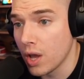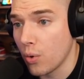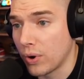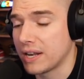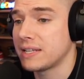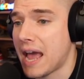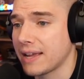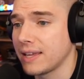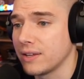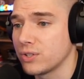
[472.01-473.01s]
When
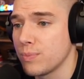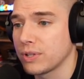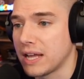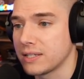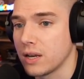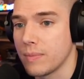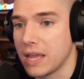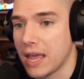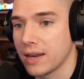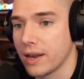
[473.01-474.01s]
attacking a superclass enemy,
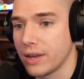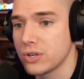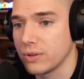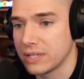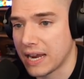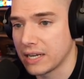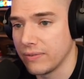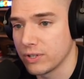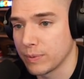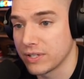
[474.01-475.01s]
gain an additional attack and
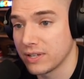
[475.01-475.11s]
defense plus